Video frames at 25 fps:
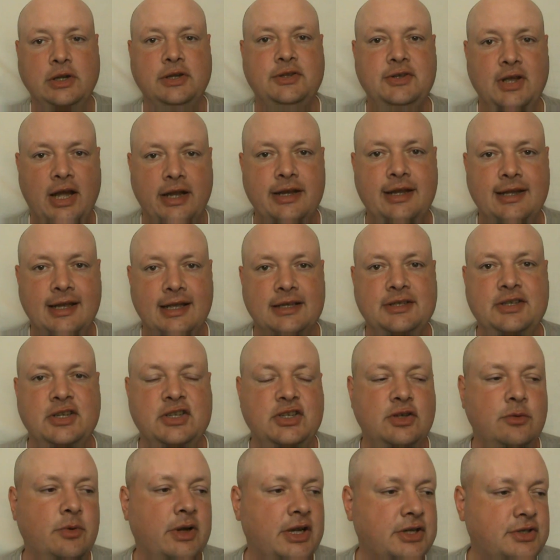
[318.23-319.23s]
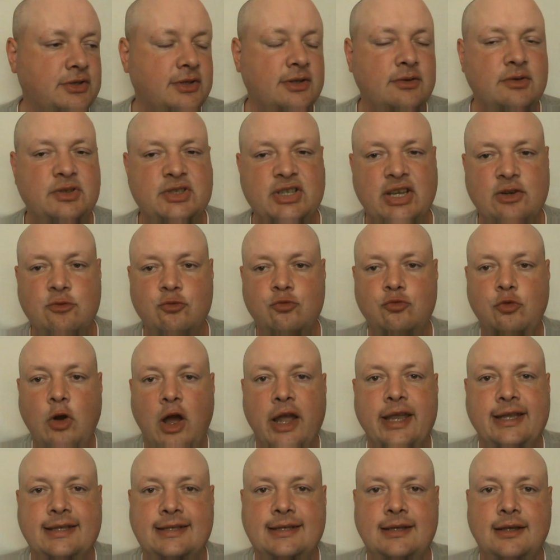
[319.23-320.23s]
have done in that situation, I'd said,
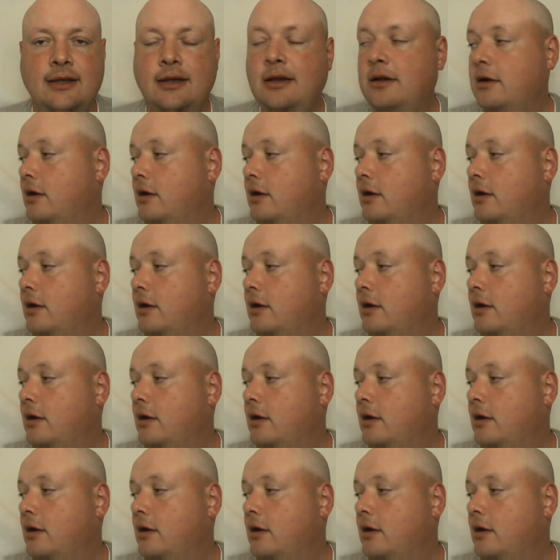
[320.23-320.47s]
right,